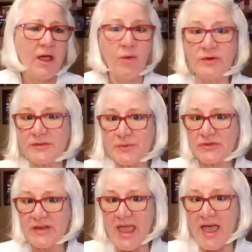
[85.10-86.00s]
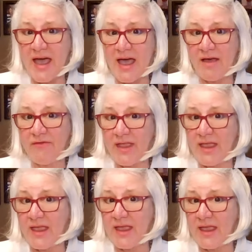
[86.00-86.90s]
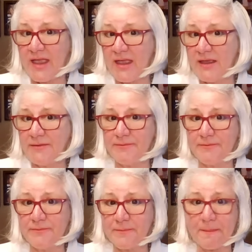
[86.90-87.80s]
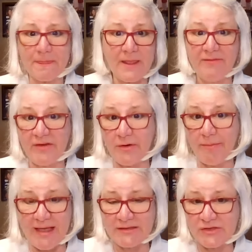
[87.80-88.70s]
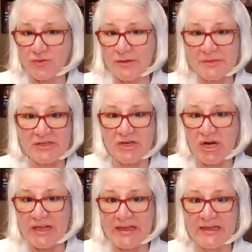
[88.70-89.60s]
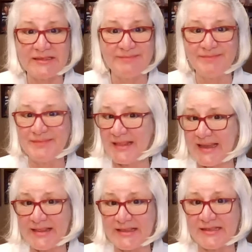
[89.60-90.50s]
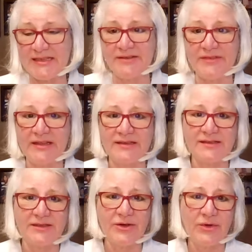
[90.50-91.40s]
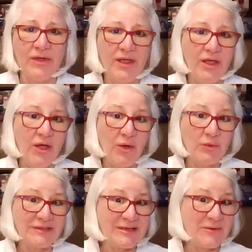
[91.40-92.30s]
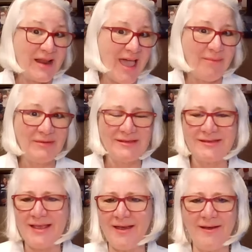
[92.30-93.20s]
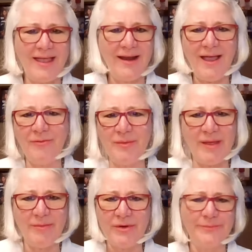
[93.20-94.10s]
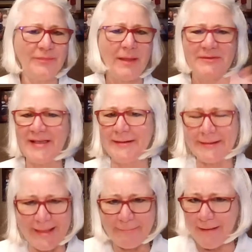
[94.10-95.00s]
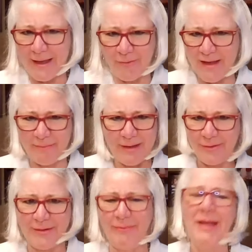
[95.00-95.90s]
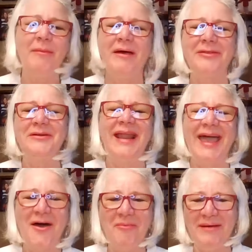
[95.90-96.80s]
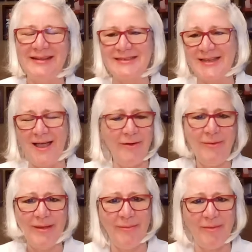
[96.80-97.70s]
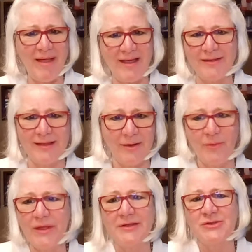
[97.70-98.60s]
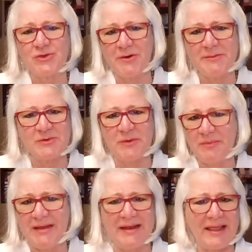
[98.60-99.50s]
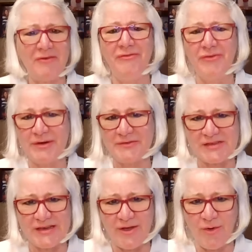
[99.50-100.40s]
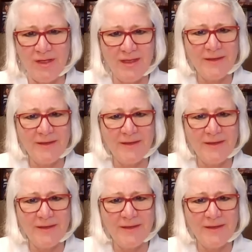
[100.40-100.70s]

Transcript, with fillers: We're supposed to have a very bad storm starting late this evening, so we'll see what happens there. And I remember, I'm sounding like my grandmother and my mother now, but I remember back, wicked storms would be like a foot of snow.